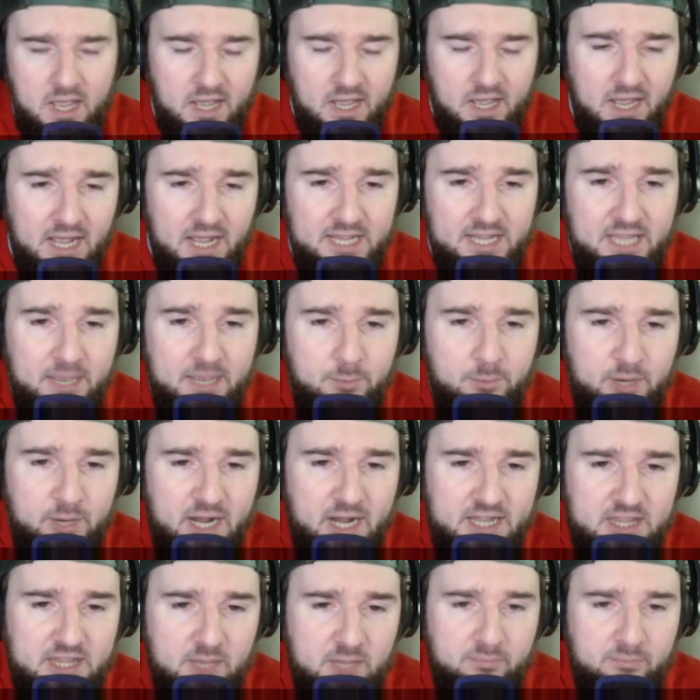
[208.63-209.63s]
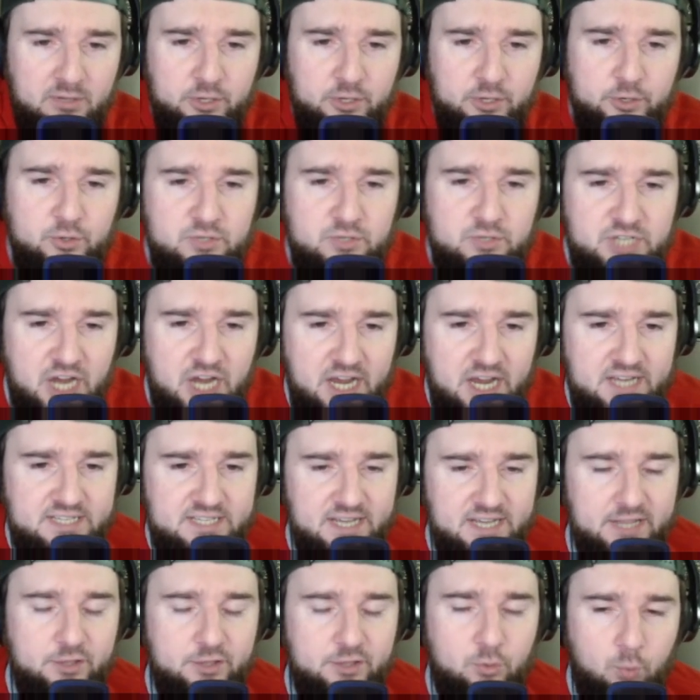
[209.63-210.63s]
Then we got the Blue Jays
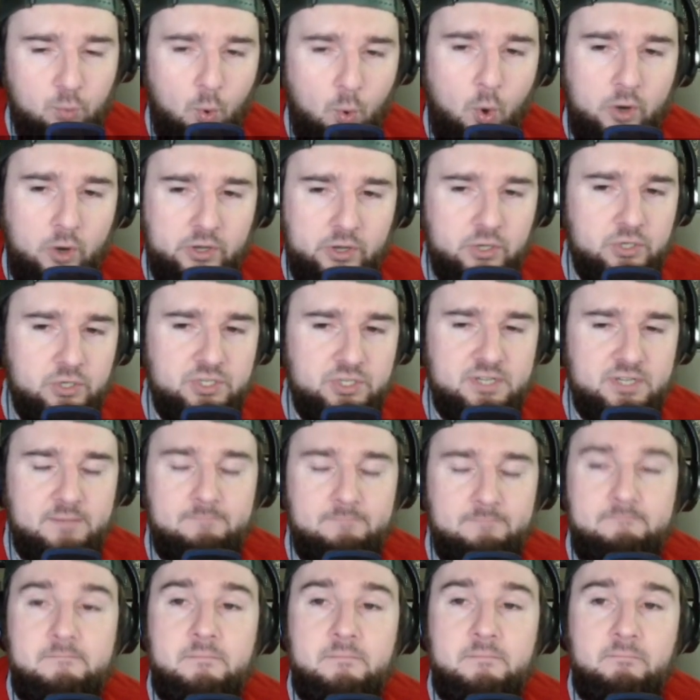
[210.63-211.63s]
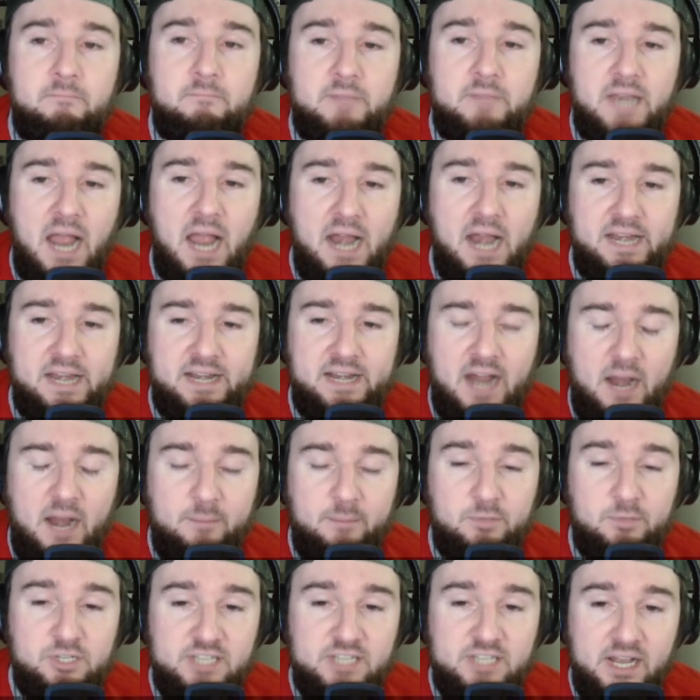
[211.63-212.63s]
and the Royals.
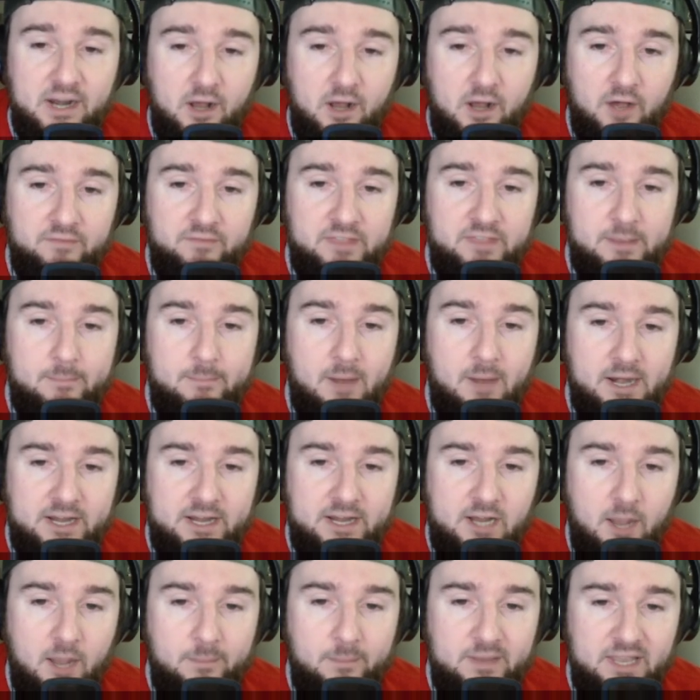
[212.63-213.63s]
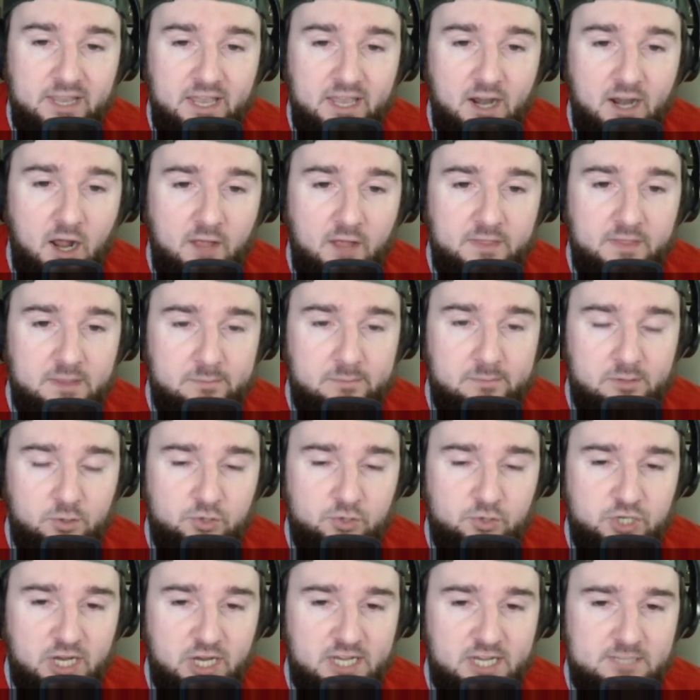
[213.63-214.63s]
99% of the money coming in on the Blue
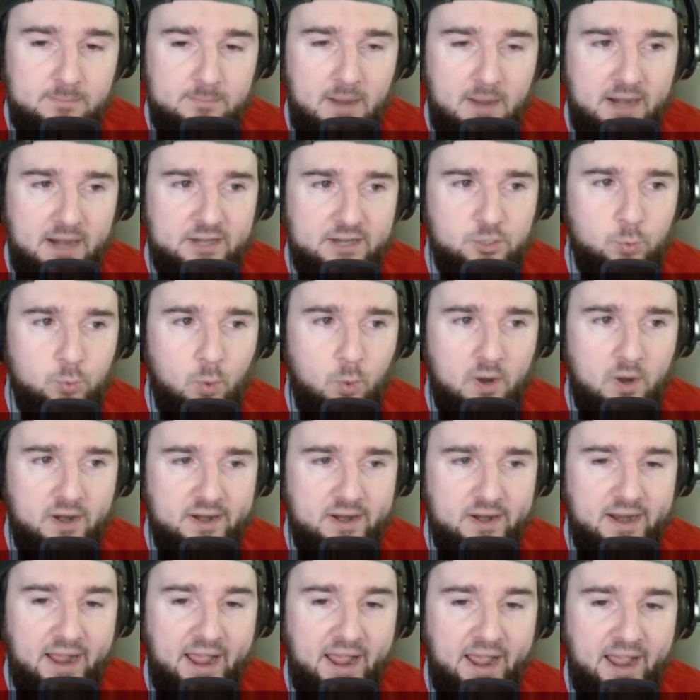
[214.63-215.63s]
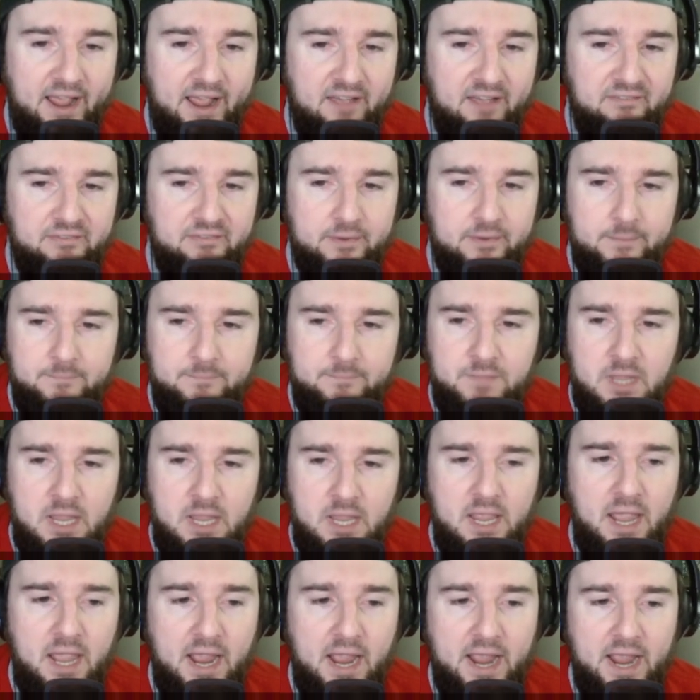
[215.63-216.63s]
Jays minus 1.5.
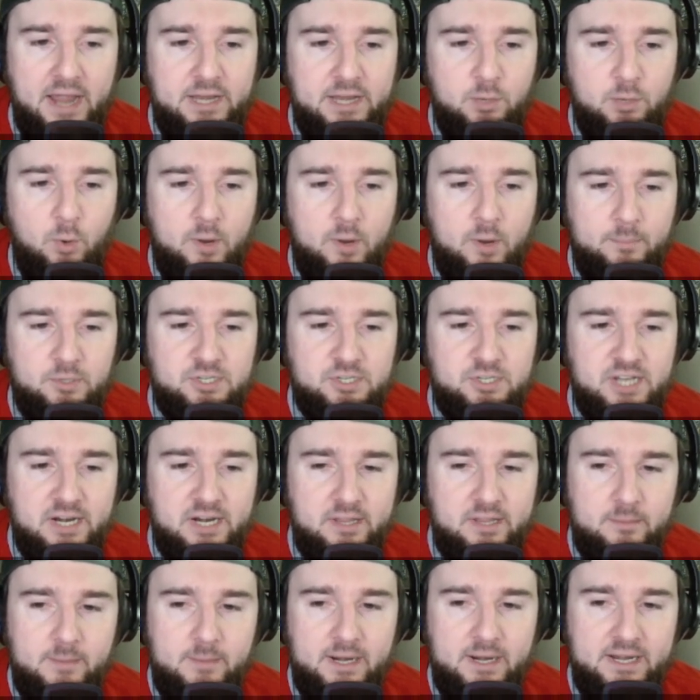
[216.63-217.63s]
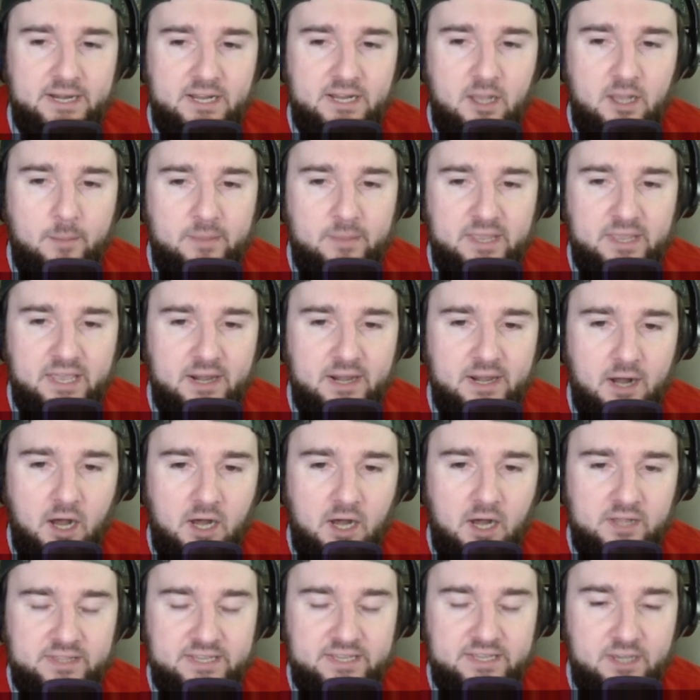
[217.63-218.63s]
81% of the money coming in
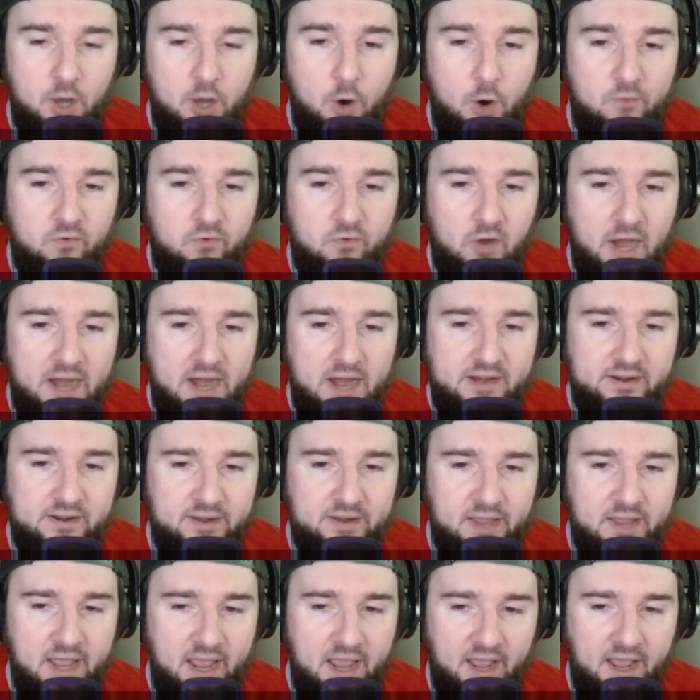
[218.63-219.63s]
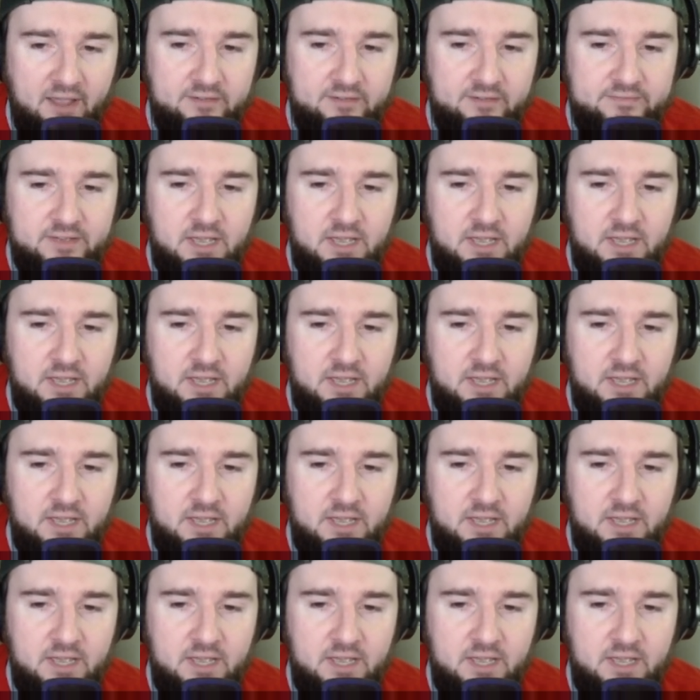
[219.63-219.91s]
on the over 8.5.